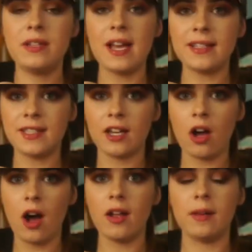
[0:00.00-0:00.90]
texting and
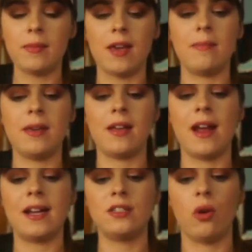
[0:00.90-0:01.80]
calling me and being an
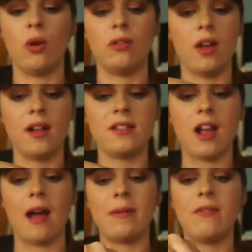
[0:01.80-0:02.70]
asshole
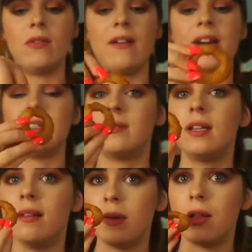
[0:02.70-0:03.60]
nonstop, even when I've asked him to
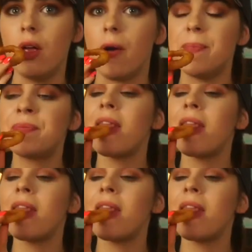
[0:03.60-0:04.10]
leave me alone,